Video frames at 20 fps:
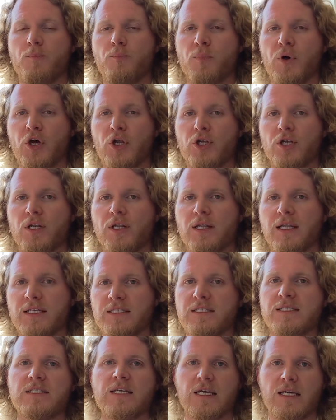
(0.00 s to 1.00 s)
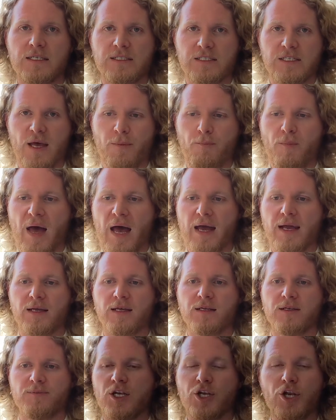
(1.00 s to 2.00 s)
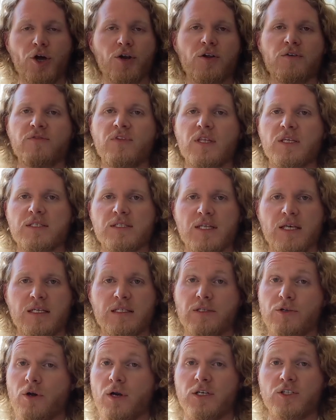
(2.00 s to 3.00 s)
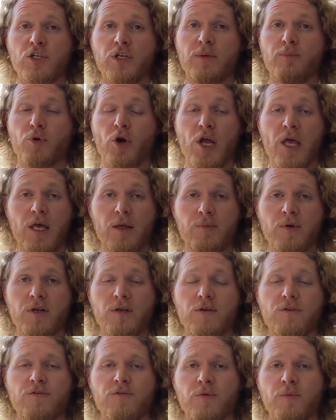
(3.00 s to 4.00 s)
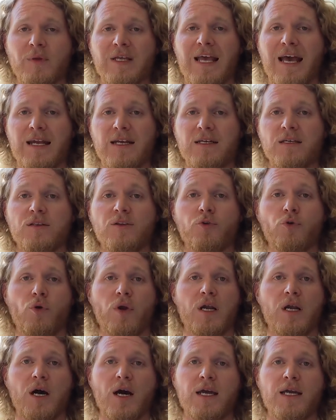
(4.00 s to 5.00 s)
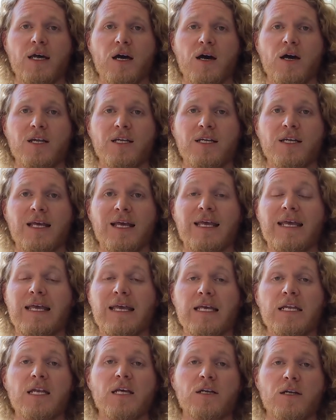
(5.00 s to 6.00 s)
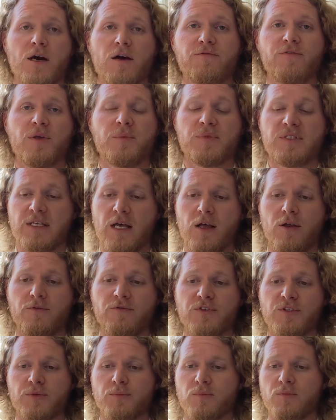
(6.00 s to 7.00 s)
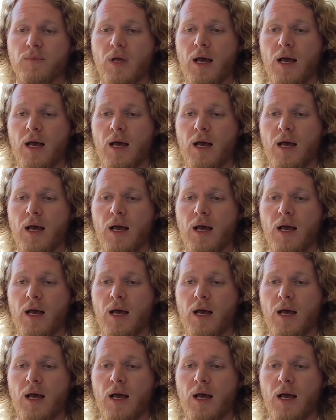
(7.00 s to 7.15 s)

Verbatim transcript: But let's take a step back. None of these things are actually prohibited from getting the green icon in and of themselves.